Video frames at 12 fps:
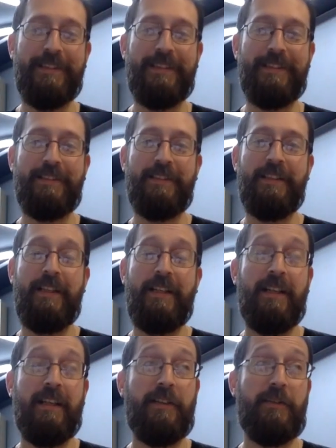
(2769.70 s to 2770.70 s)
exactly.
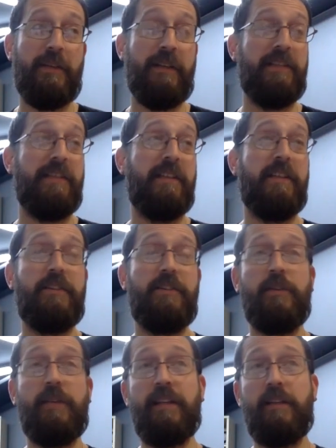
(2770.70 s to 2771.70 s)
That's why it's like
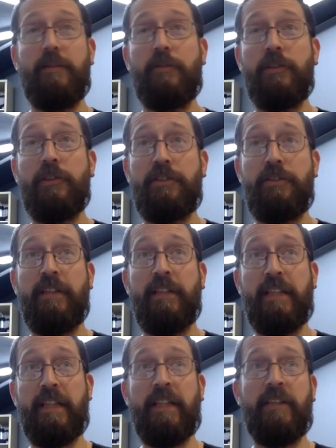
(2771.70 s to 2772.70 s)
too, I get
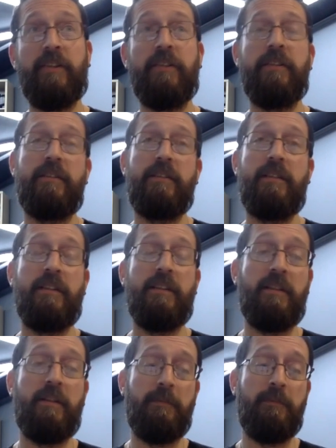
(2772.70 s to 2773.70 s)
frustrated here
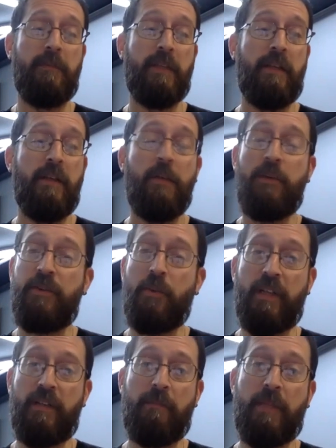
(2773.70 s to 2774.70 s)
with the
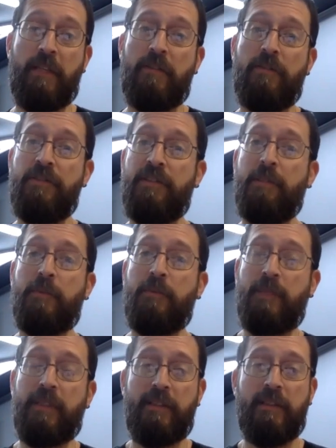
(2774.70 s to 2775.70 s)
way the medical is
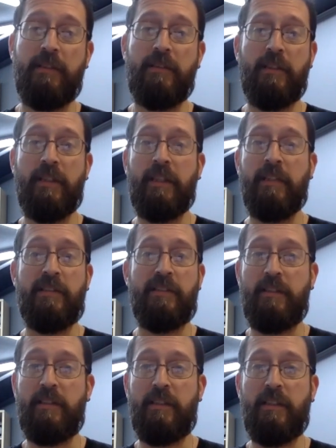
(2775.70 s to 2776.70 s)
implemented. Like it's
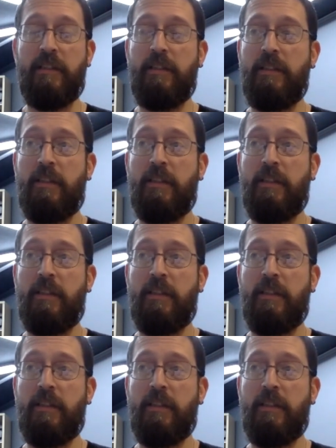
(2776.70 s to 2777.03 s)
not,